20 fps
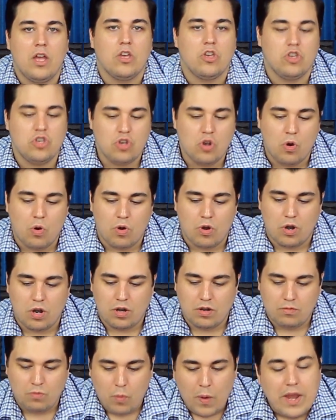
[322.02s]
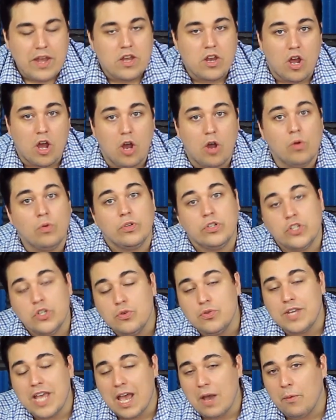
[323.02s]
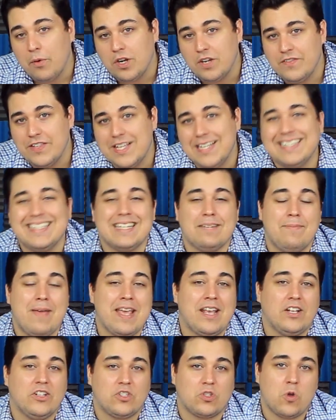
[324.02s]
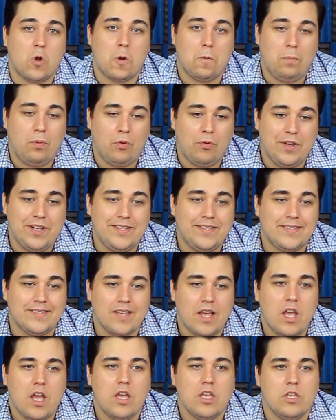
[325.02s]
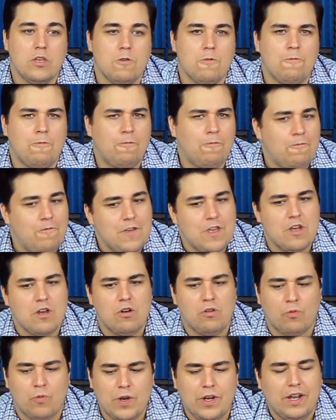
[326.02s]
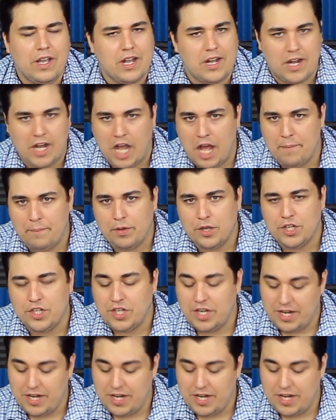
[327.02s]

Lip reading: your window to get one of these and make it score points, you feel really accomplished.